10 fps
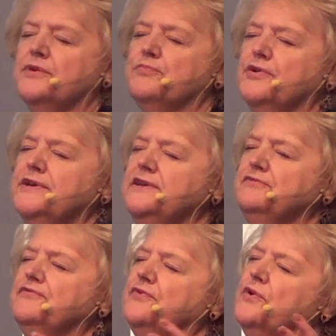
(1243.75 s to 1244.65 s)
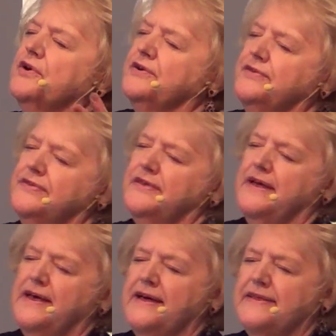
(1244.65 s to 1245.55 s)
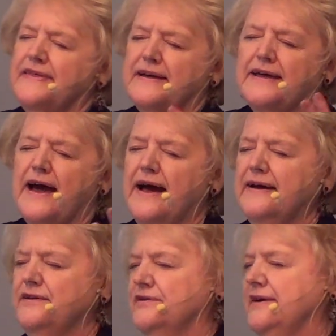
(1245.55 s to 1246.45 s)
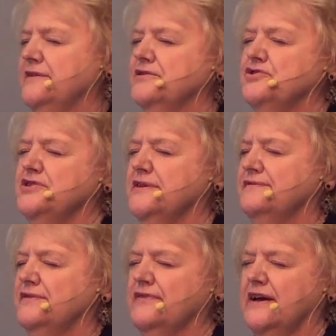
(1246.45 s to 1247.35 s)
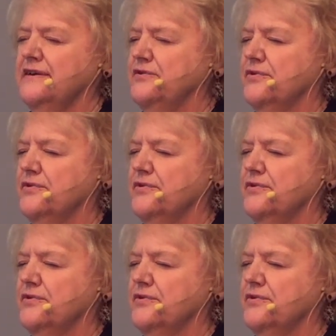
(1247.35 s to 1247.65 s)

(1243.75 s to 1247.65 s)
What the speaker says: bringing forth that higher energy of divine